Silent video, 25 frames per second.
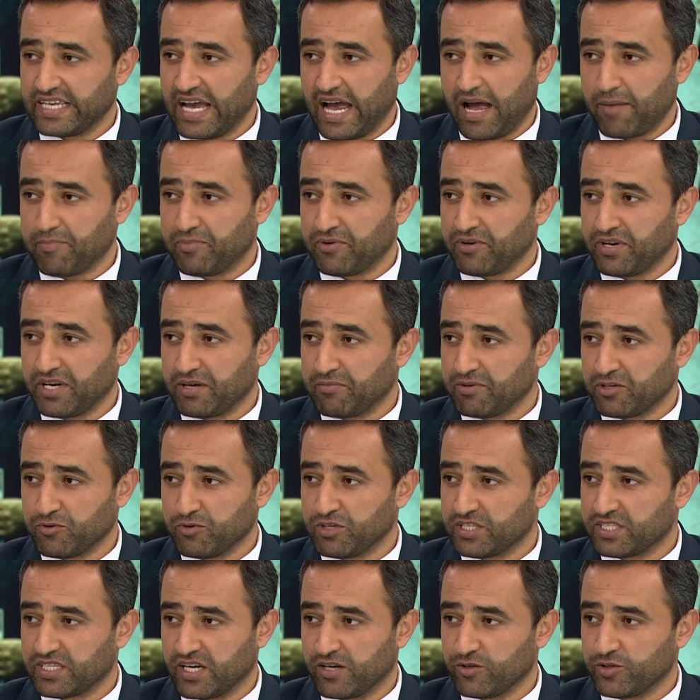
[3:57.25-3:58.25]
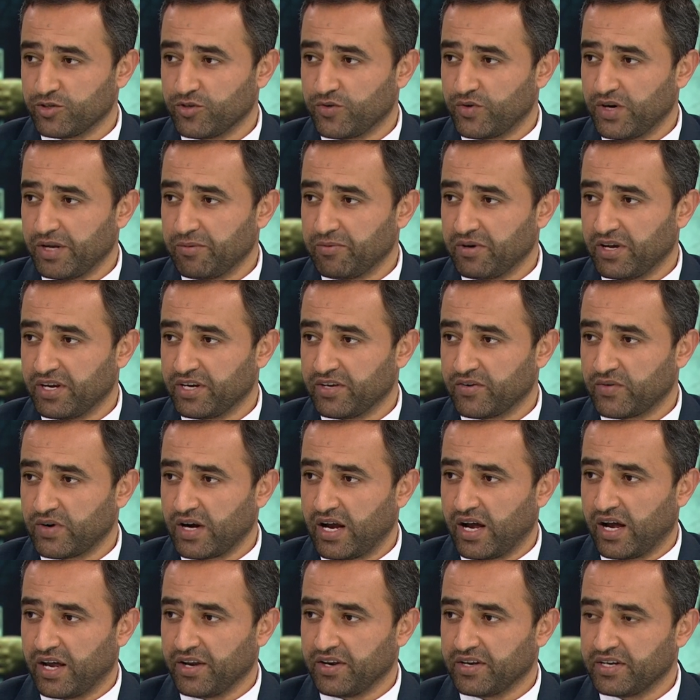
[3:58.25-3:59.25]
happening between Saudi Arabia and
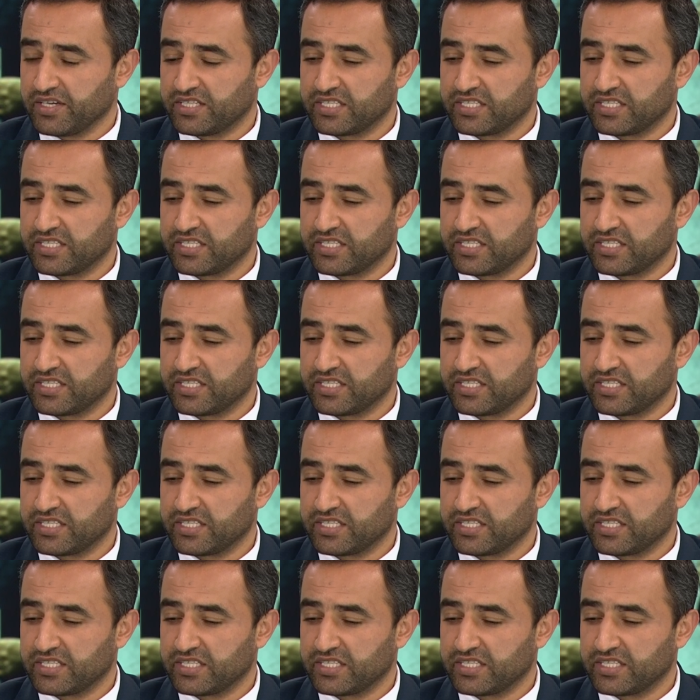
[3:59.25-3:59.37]
Iran.